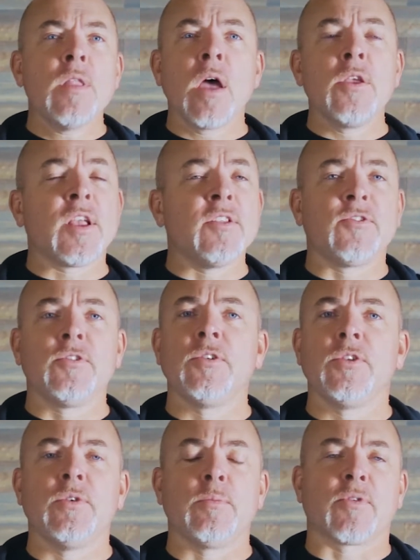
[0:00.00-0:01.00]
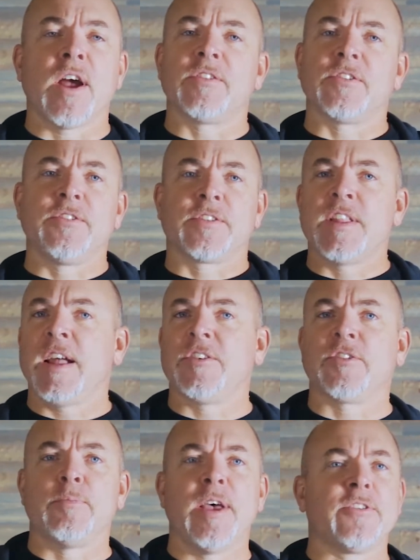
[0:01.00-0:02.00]
Now you can still do impressions, and
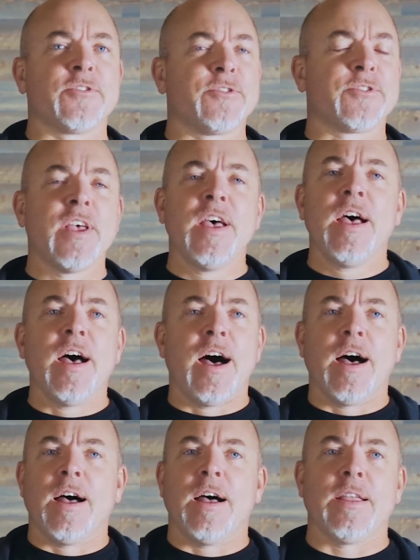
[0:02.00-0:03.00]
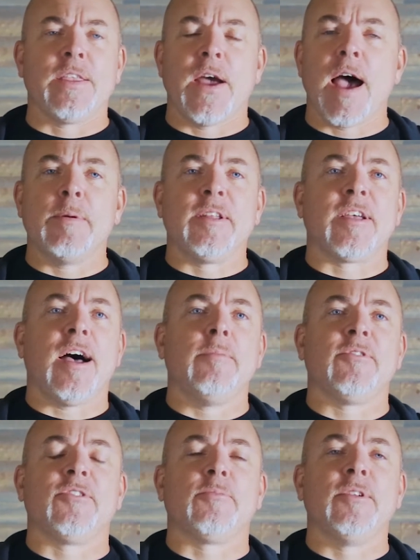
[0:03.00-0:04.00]
that just measures how many
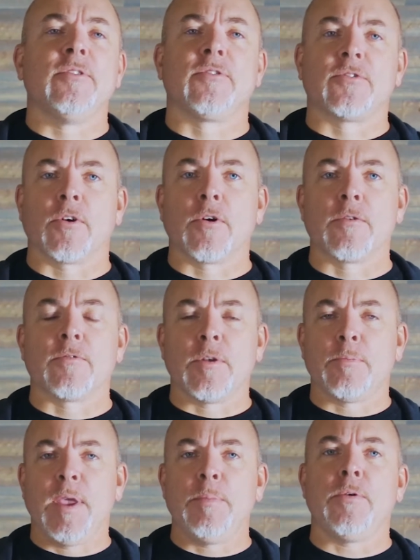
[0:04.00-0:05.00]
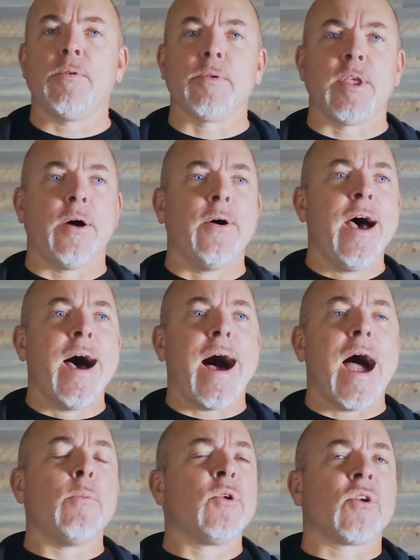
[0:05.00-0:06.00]
times it's been served to people. You know,
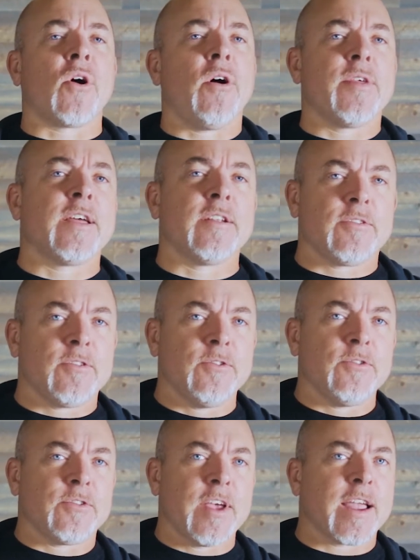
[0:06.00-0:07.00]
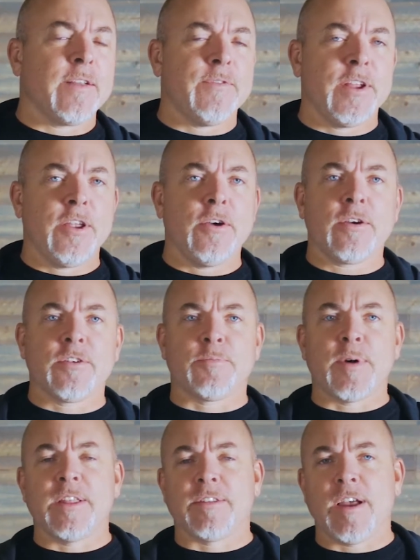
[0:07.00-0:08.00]
I would call that a 2 second video
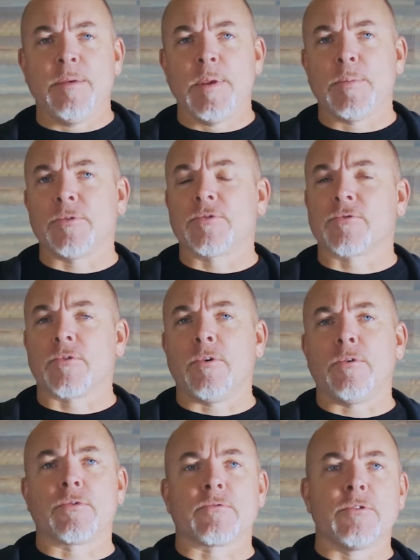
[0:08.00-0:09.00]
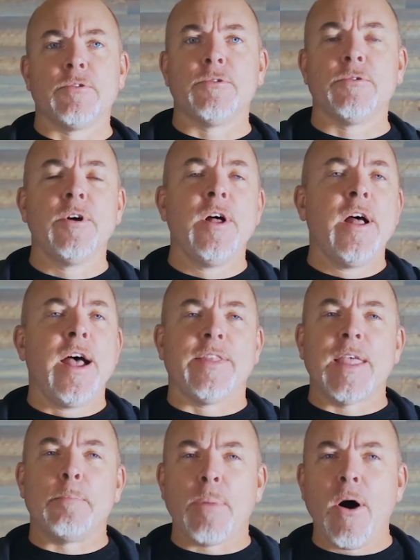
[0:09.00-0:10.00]
because by the time people scroll through
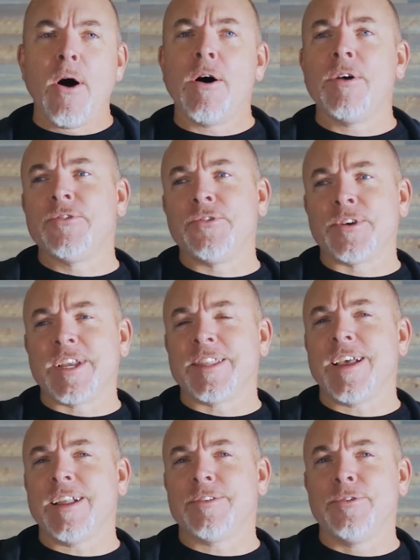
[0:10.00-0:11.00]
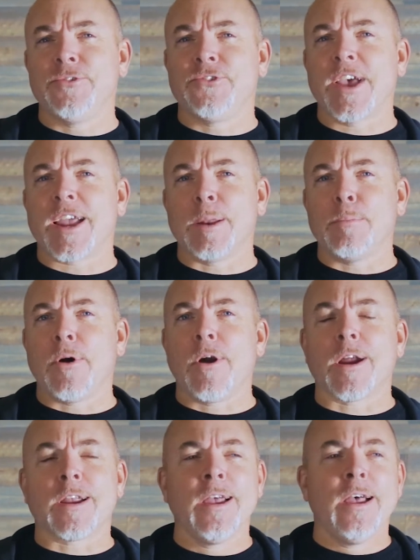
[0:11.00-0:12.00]
and they pause, you'll get that 2 second
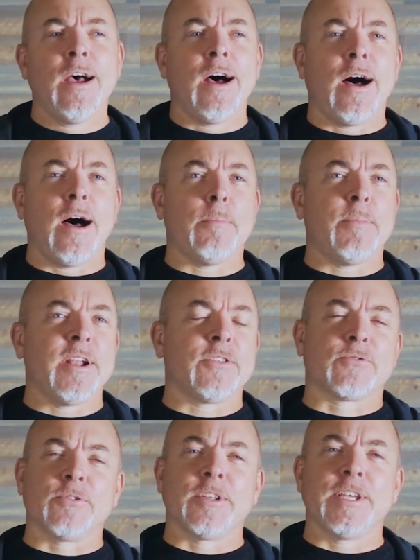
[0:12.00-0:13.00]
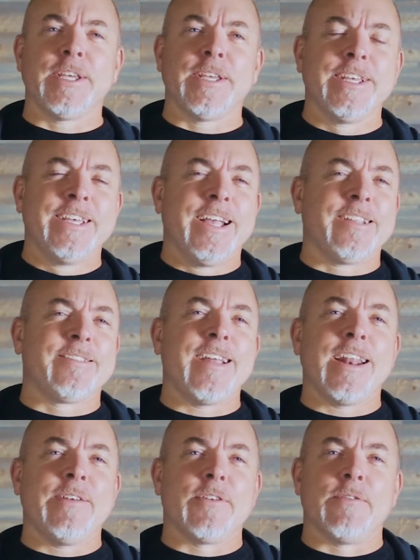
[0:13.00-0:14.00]
mark. But it's
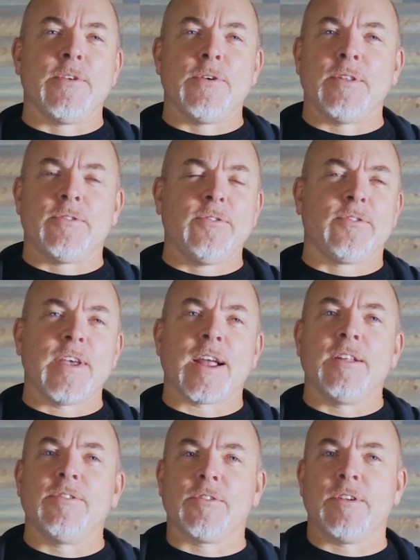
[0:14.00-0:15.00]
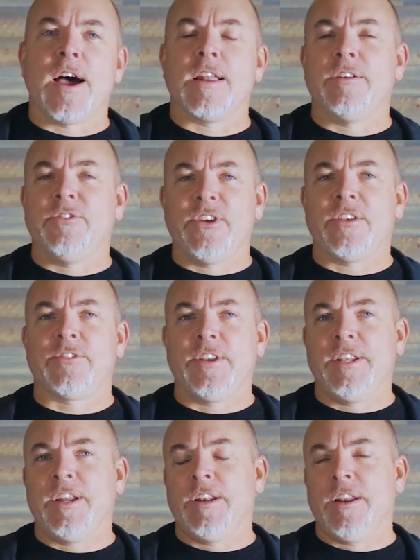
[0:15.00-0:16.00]
not even a view. At 2 seconds, they're not
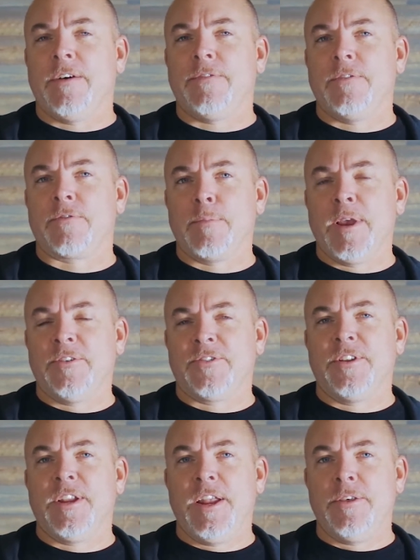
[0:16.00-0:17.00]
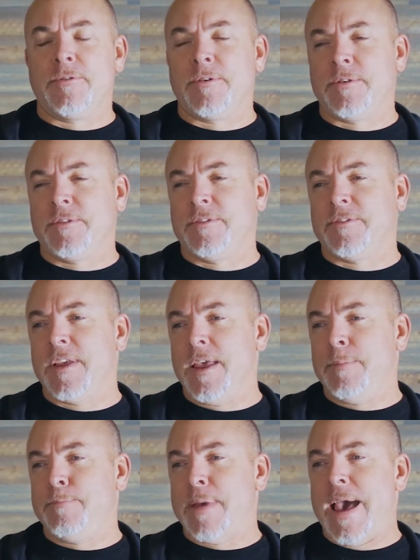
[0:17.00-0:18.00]
ingesting enough information either to
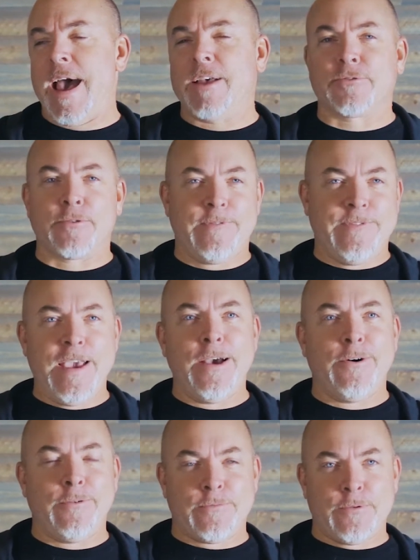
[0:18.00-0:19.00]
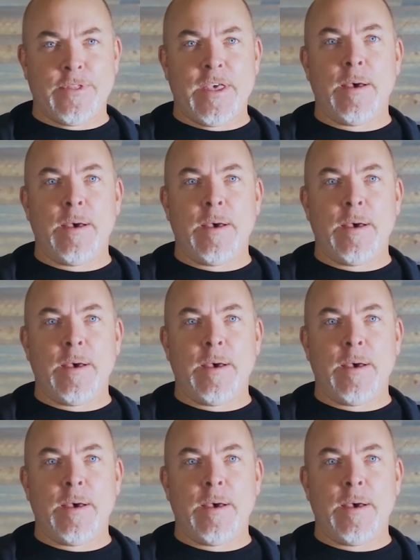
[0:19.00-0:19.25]
say pass or fail for